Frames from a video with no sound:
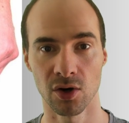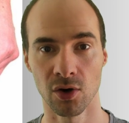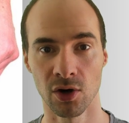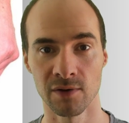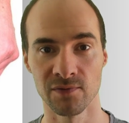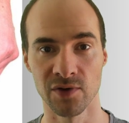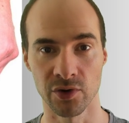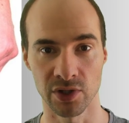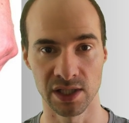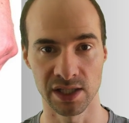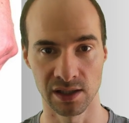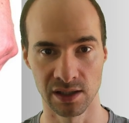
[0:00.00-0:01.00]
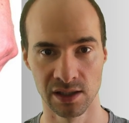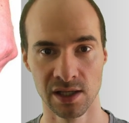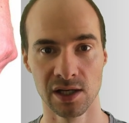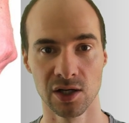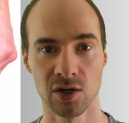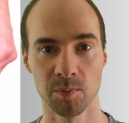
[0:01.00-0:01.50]
or very little
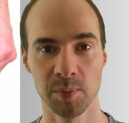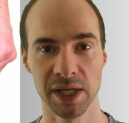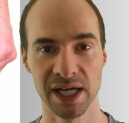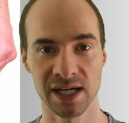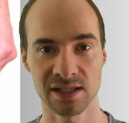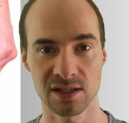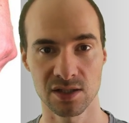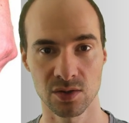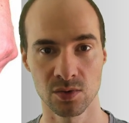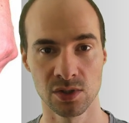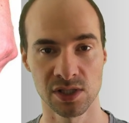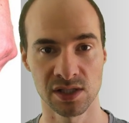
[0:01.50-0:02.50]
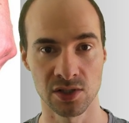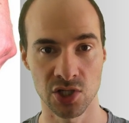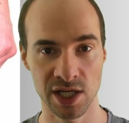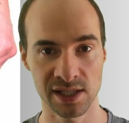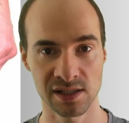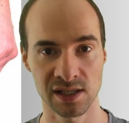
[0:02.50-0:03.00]
compared to
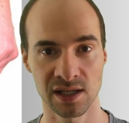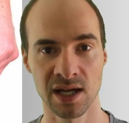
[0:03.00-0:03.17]
suggesting